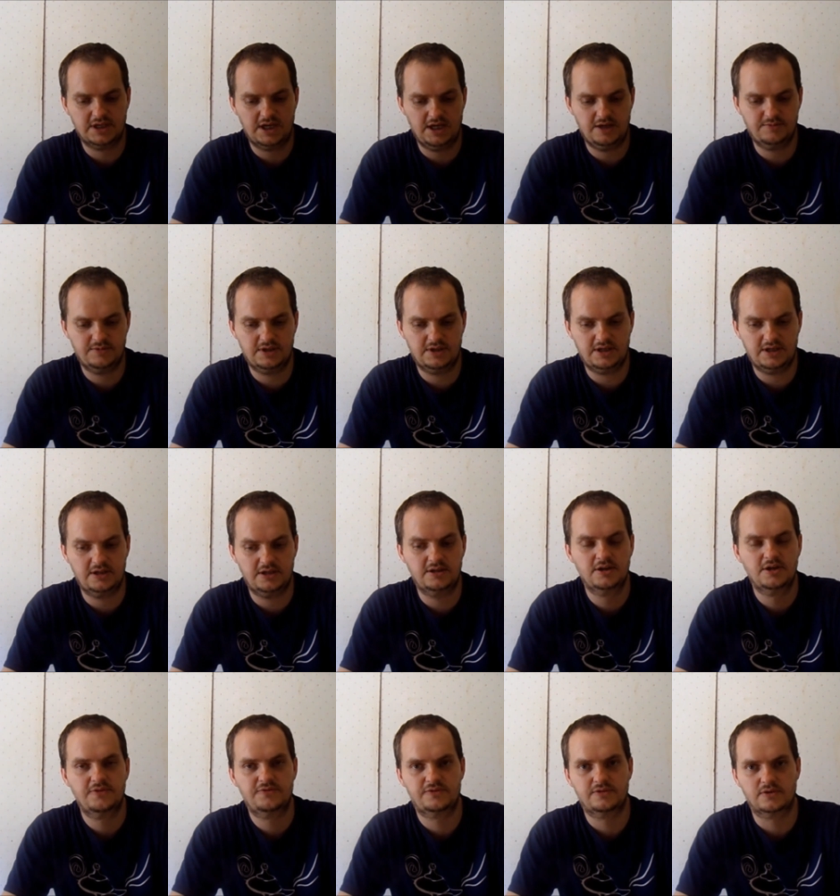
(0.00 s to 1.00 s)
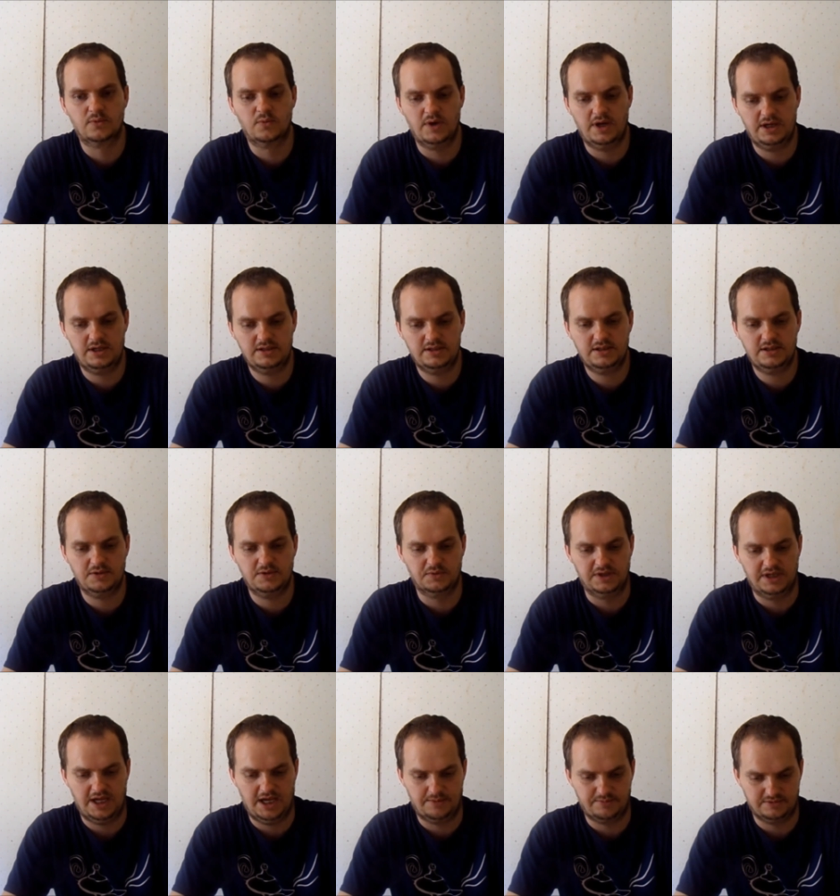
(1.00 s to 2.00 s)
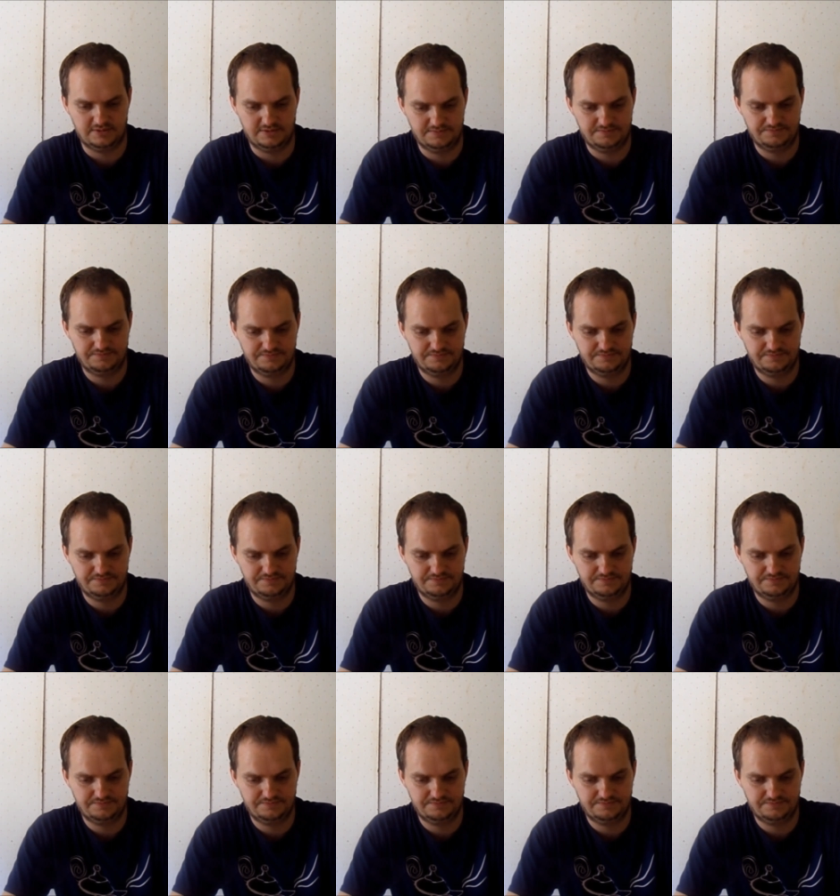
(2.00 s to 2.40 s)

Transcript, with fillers: timeline for when it would happen.